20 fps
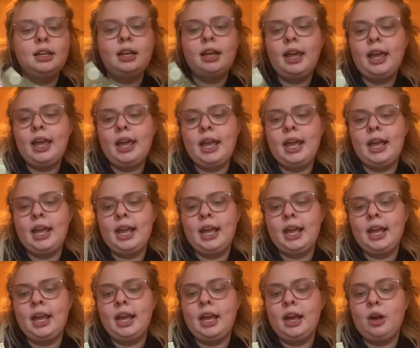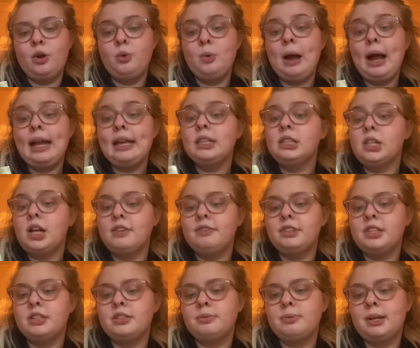a, oh, I love
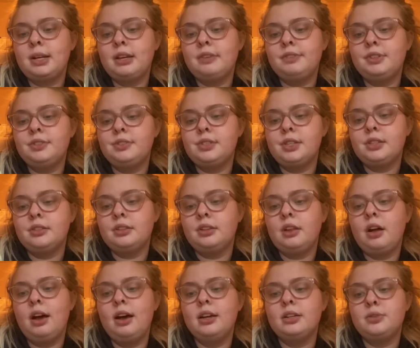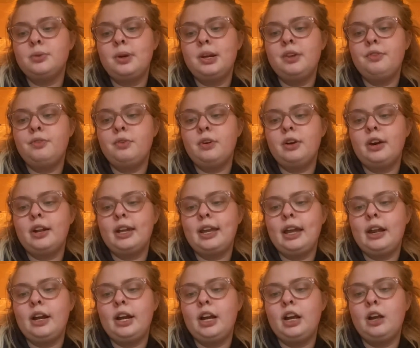this one. I've used this a lot. A 24
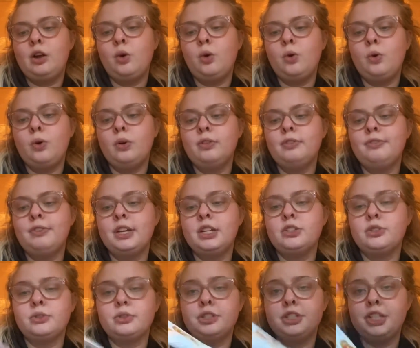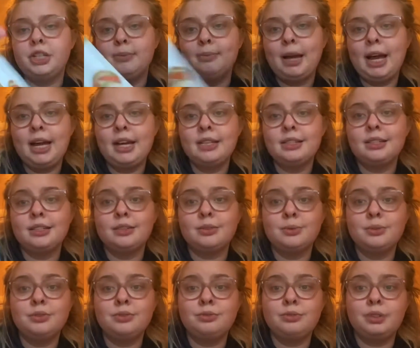karat gold facial sheet mask. This
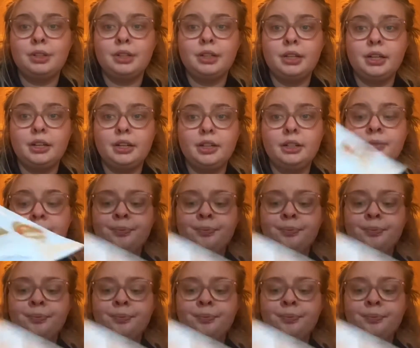one's really good.